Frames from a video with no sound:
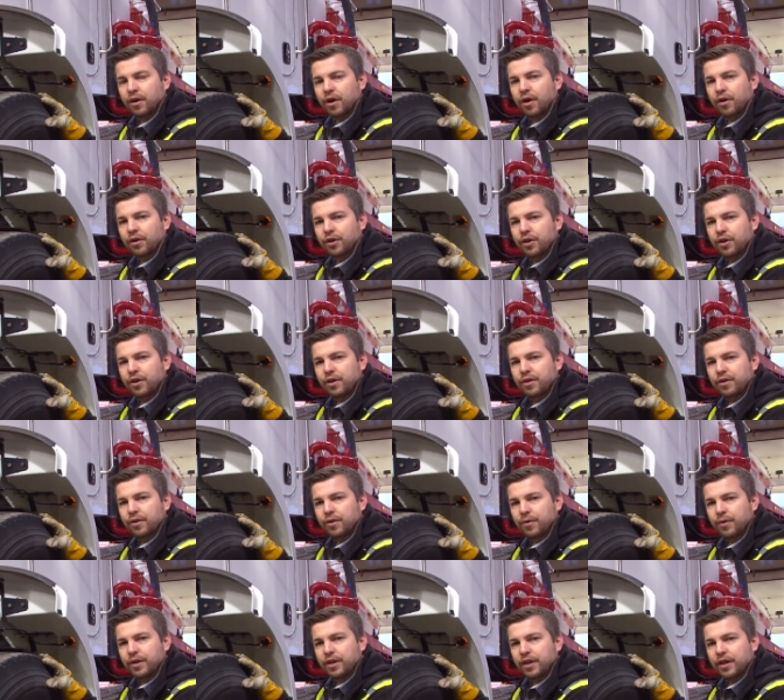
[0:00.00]
are good,
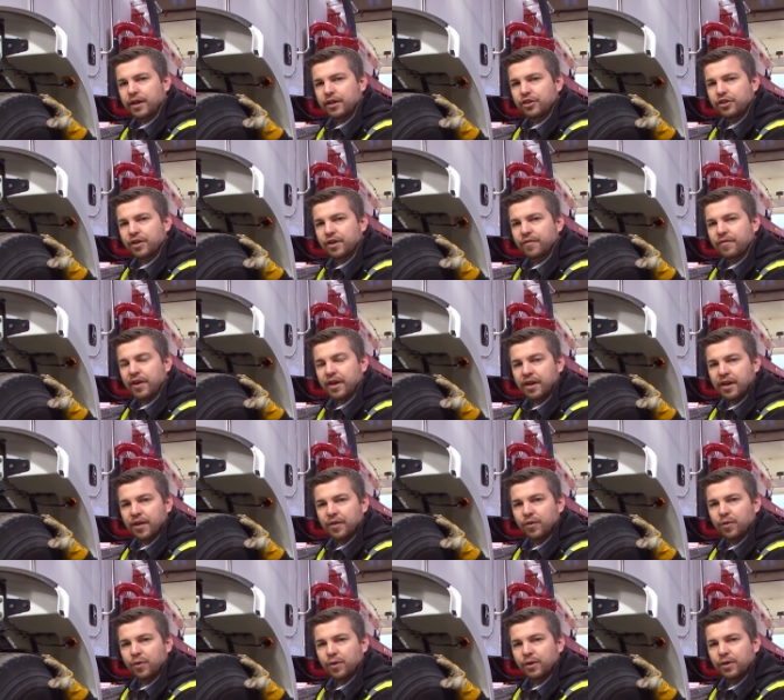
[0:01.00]
no indication of any
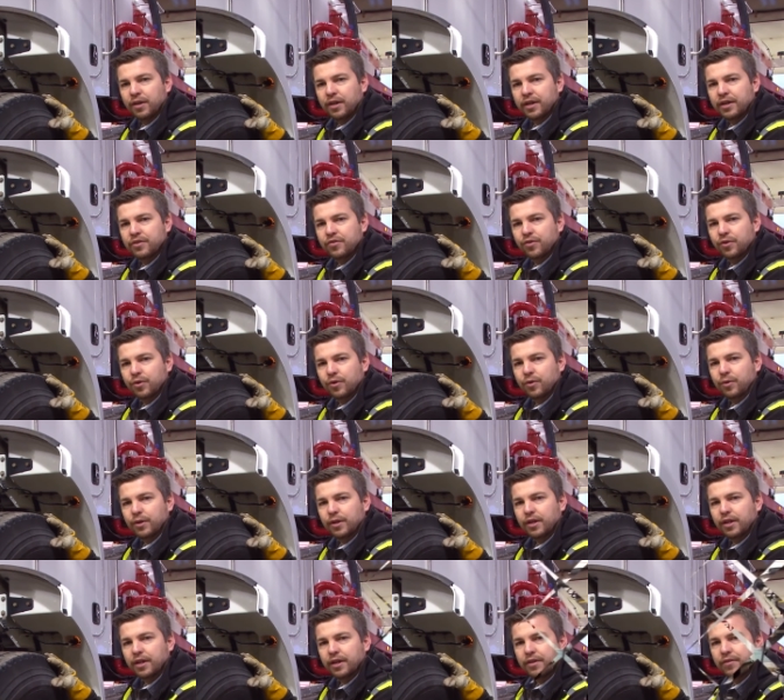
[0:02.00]
other oil leaks or
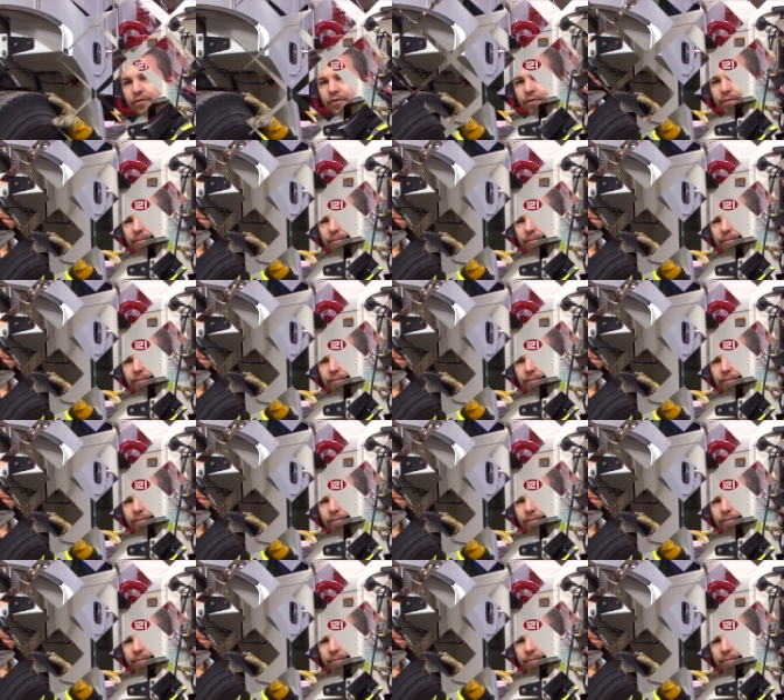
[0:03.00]
coolant leaks.